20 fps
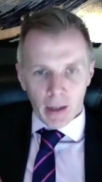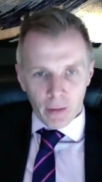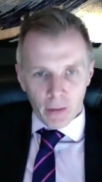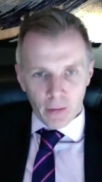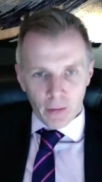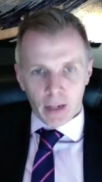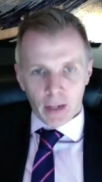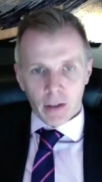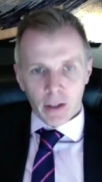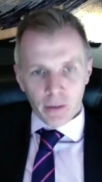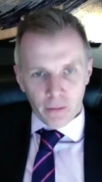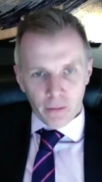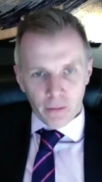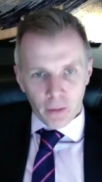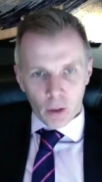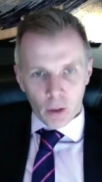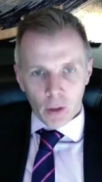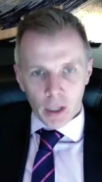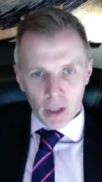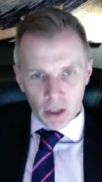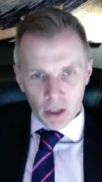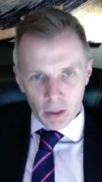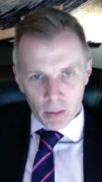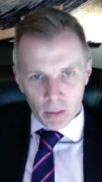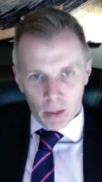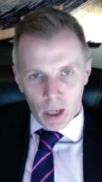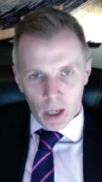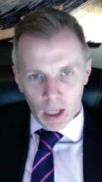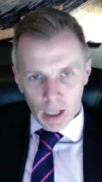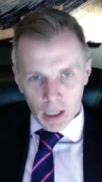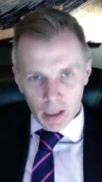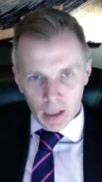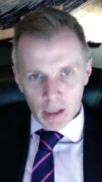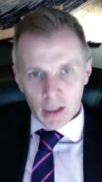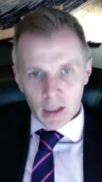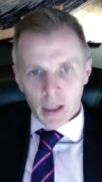very focused market,